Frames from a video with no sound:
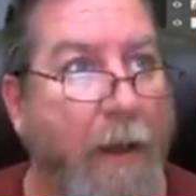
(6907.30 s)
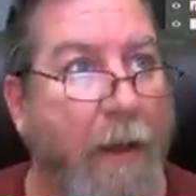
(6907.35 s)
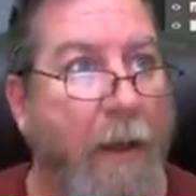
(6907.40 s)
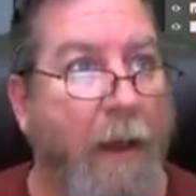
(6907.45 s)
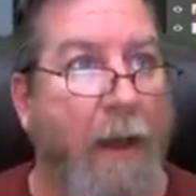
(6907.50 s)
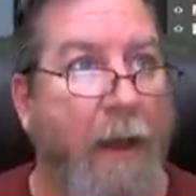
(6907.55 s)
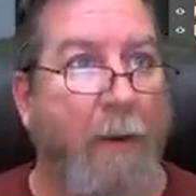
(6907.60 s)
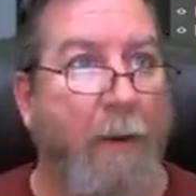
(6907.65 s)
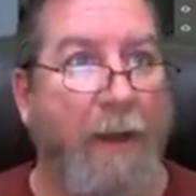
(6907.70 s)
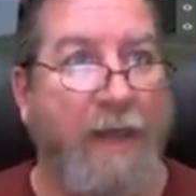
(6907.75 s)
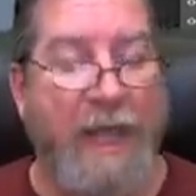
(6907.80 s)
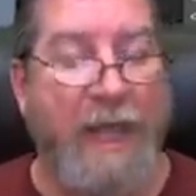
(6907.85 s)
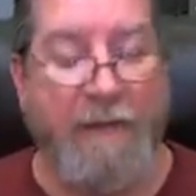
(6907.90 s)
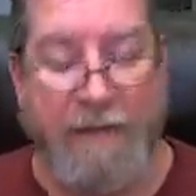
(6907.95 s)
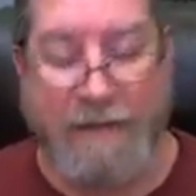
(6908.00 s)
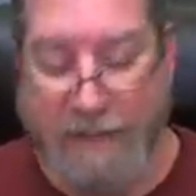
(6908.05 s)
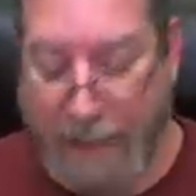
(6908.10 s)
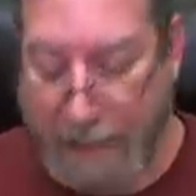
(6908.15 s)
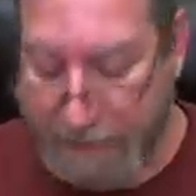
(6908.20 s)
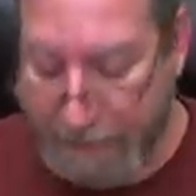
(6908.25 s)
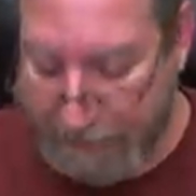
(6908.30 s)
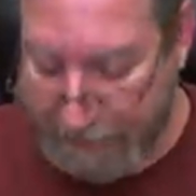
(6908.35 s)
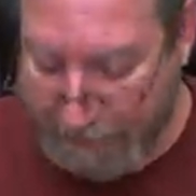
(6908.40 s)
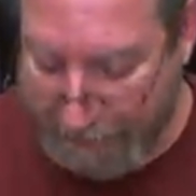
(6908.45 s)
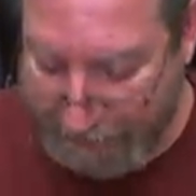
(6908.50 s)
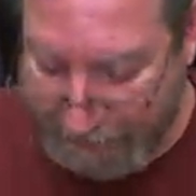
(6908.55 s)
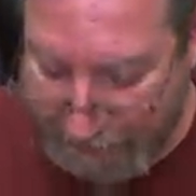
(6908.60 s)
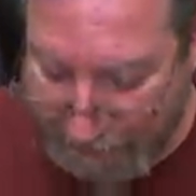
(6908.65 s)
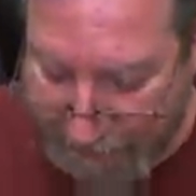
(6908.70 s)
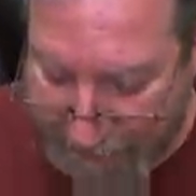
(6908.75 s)
What canvas size is
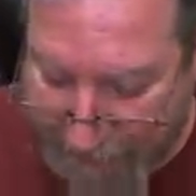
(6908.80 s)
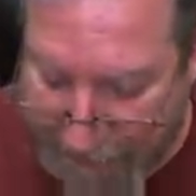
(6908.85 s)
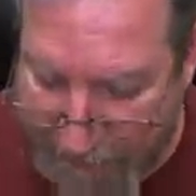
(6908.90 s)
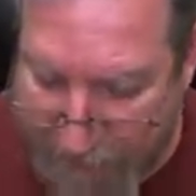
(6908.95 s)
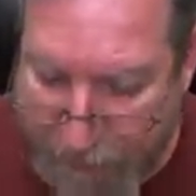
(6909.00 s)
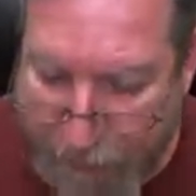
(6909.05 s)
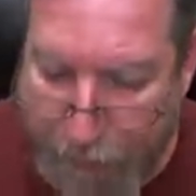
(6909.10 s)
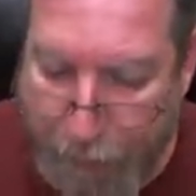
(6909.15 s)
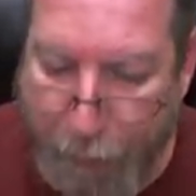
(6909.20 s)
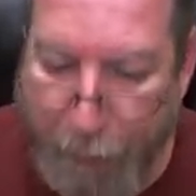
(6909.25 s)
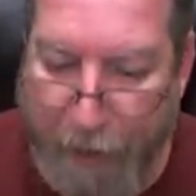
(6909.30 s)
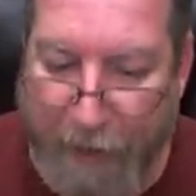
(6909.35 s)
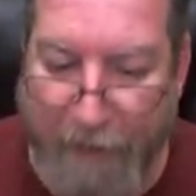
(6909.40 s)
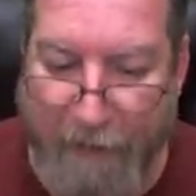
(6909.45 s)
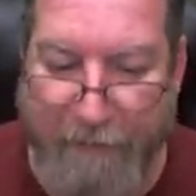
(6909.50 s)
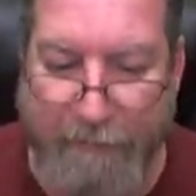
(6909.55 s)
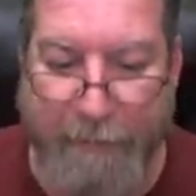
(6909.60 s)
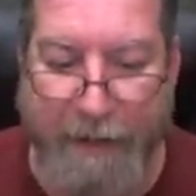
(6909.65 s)
this? This is 12